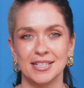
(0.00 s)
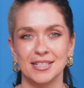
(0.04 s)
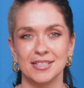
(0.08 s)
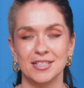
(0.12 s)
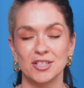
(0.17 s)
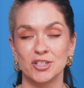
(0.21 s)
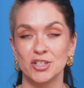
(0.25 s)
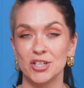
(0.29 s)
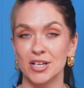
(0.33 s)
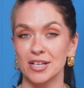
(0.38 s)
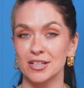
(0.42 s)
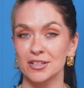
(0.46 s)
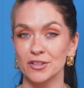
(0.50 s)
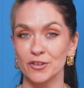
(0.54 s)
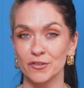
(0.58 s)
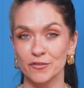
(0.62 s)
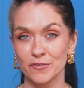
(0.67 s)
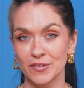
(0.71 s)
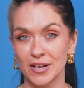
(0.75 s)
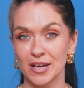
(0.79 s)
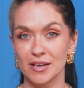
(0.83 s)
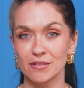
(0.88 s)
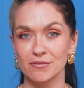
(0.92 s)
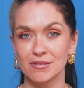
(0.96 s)
To check your
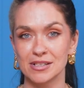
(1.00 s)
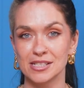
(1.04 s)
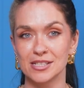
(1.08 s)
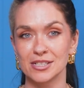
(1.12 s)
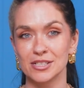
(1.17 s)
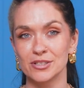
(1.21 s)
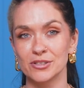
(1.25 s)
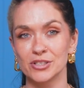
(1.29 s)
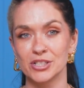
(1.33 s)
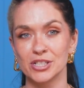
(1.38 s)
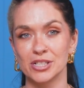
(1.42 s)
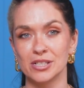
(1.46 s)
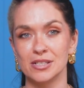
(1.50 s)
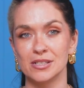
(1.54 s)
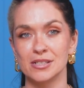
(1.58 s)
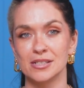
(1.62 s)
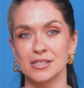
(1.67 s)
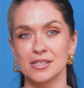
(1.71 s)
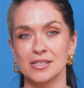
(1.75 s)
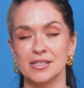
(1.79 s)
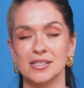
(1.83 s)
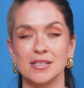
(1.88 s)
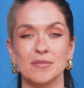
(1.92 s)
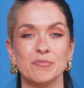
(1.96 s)
file
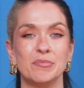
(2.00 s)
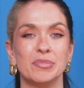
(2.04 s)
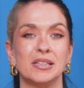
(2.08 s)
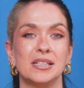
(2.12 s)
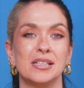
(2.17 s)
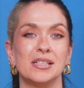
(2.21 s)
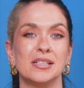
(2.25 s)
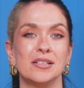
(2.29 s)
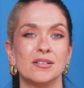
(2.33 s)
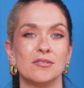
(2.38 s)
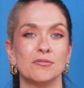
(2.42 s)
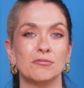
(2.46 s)
resolution, simply